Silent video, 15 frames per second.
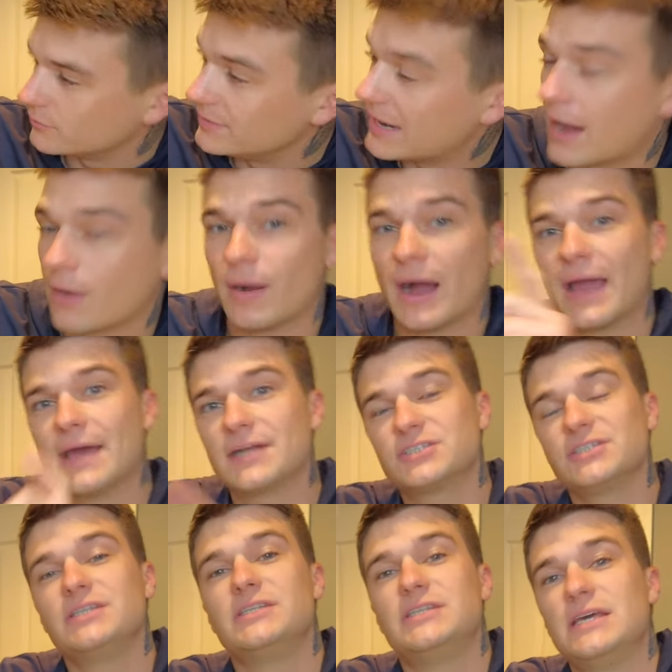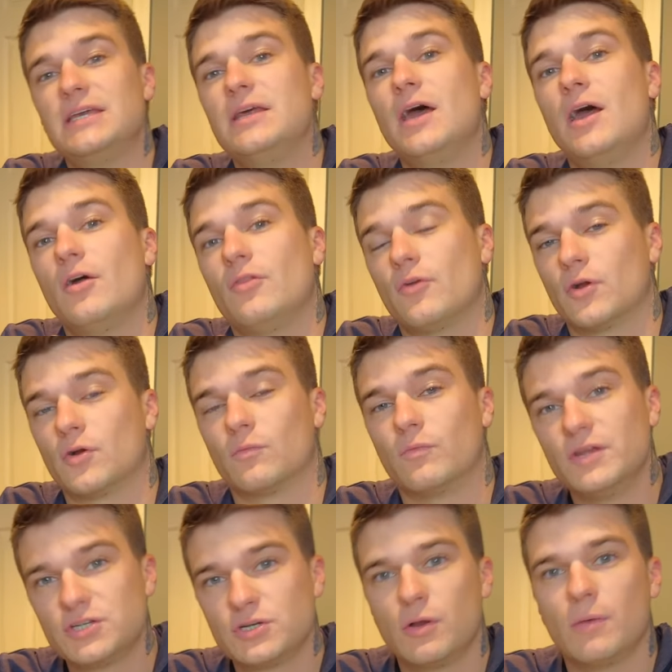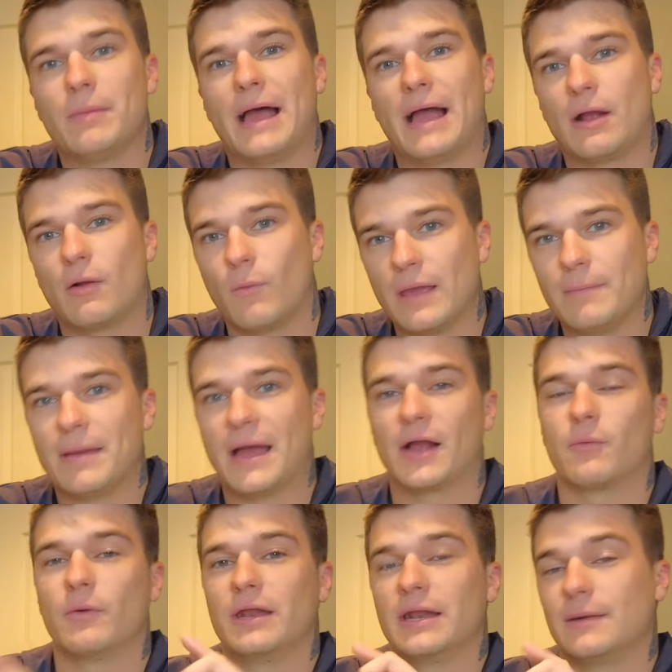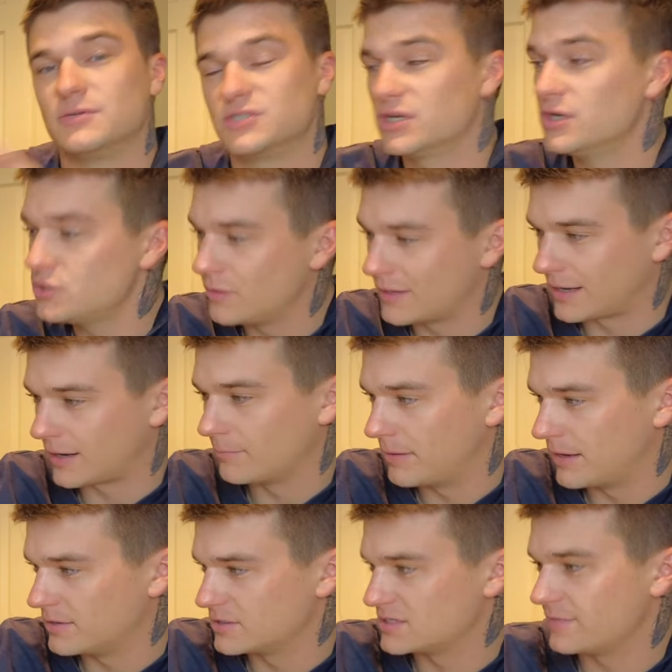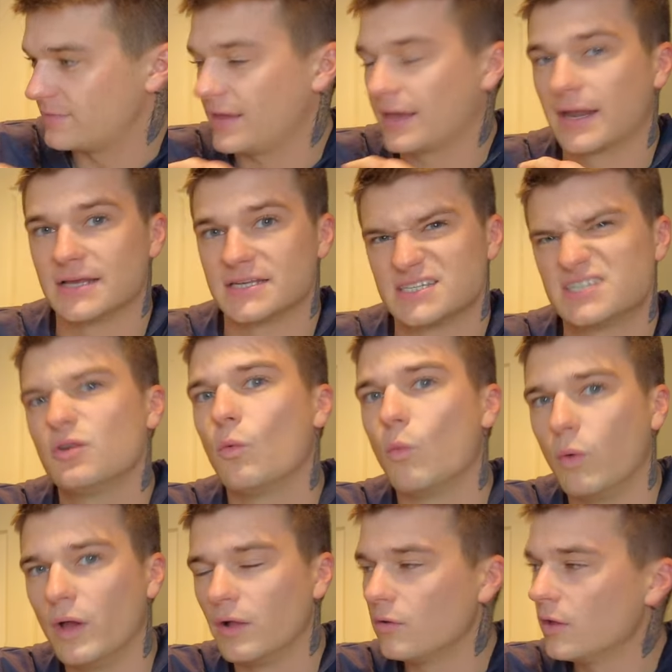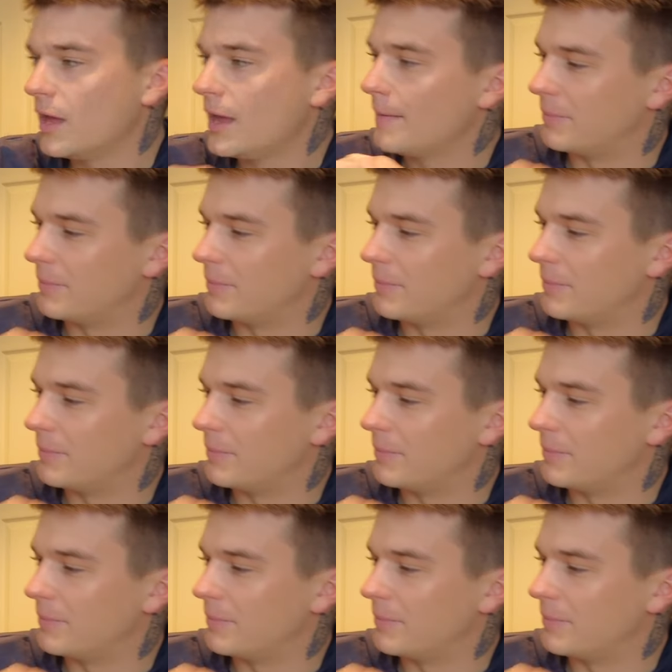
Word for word: Now, I actually did their original bag way back when, and I was gonna do like a comparison thing, and I still will,